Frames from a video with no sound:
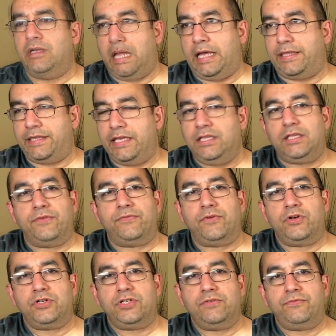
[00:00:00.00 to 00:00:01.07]
I think the
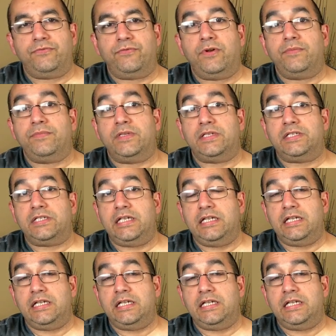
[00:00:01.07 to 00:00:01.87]
version from the C